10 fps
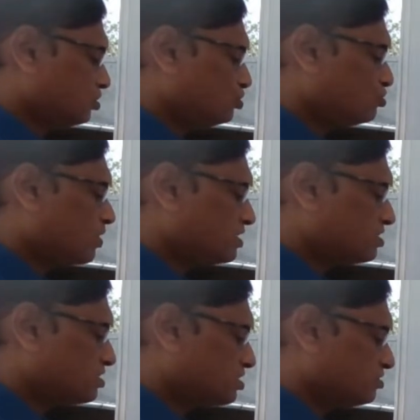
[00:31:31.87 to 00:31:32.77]
2
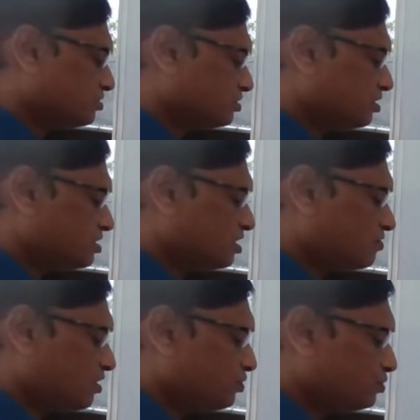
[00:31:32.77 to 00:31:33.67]
minus 0 is
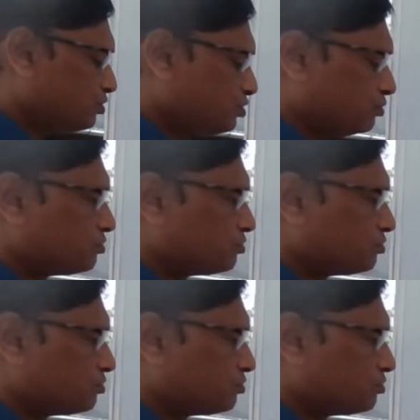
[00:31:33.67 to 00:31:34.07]
equal to 2.